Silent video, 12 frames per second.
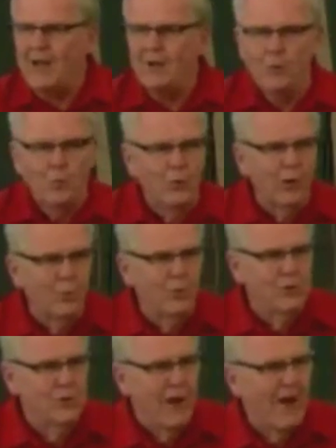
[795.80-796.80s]
the world would
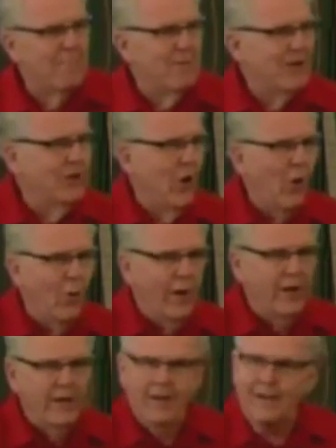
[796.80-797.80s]
you have me
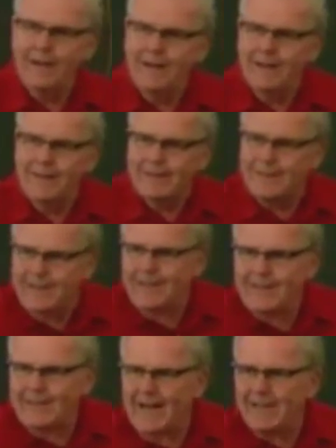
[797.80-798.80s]
going to the
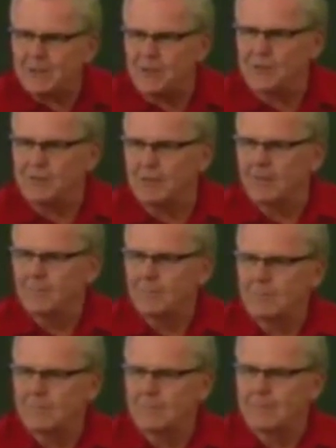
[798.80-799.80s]
desert?
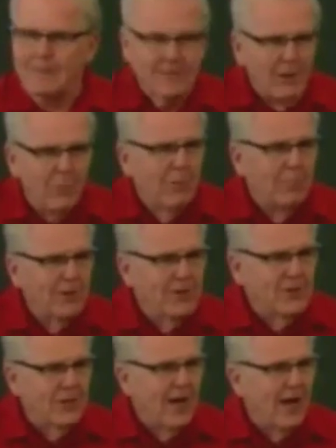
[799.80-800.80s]
Because I want to preach
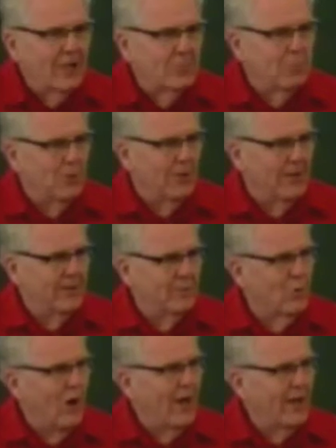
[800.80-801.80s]
the gospel. And he's
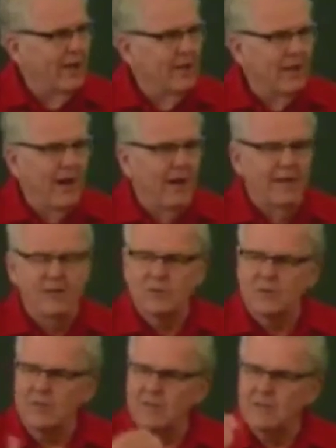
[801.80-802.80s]
walking along, he
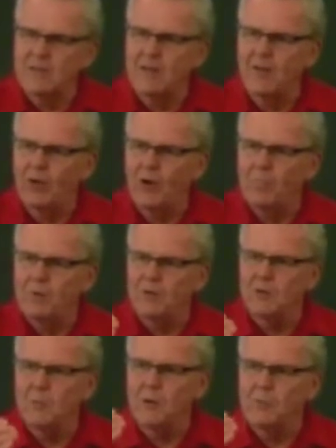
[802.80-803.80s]
sees the Ethiopian
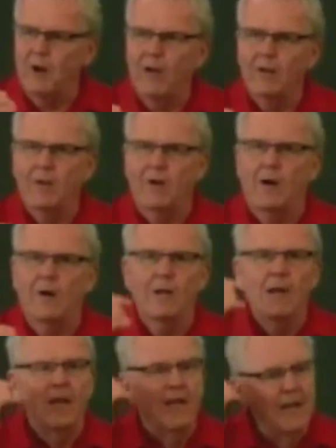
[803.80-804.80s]
eunuch riding along.
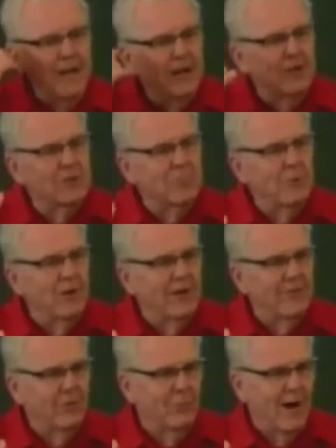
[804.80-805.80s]
He hears him reading
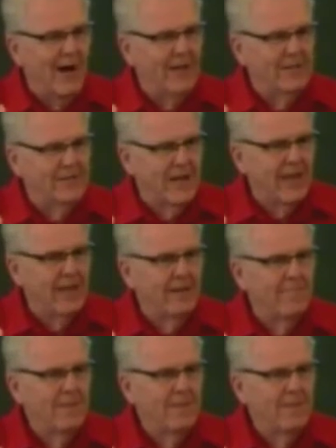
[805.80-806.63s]
from Isaiah,